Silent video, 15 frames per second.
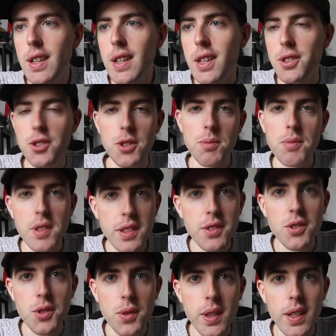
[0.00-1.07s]
had jumped
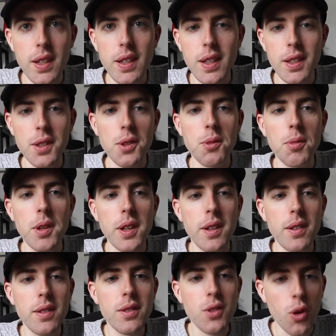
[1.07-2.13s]
into it a little
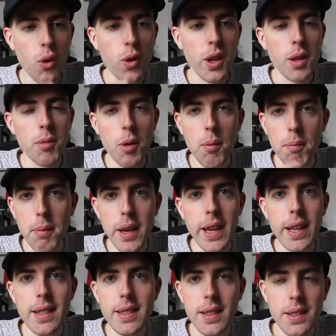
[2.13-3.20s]
bit, talking about
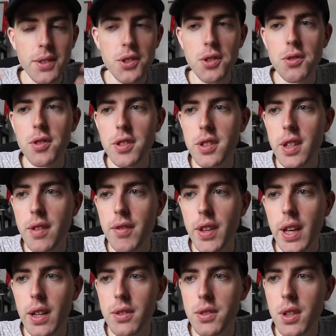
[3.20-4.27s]
base and endurance and
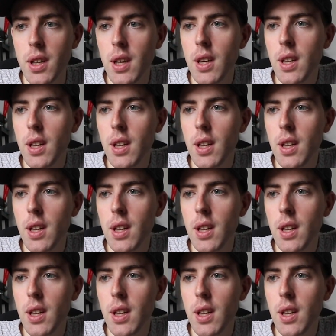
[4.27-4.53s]
everything else,